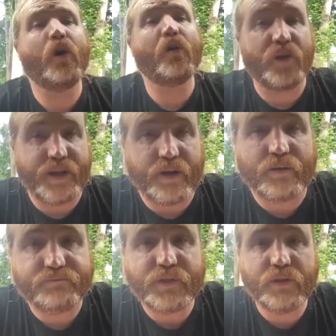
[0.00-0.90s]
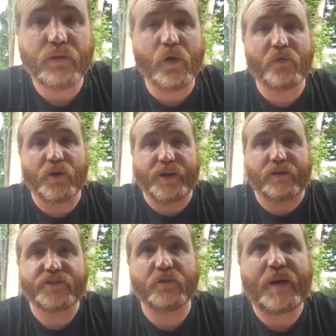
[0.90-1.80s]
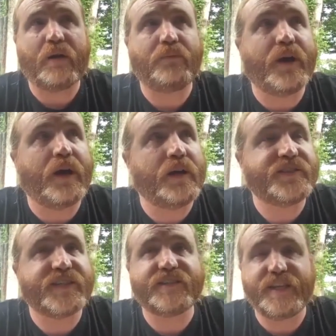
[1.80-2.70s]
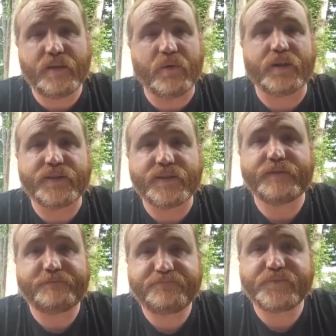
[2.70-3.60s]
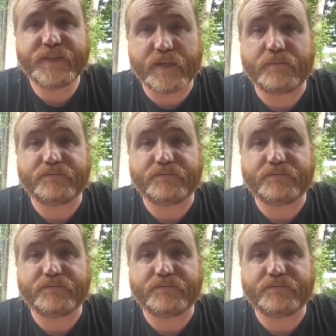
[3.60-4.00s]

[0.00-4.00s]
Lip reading: over a year. So about 16 months. Yeah.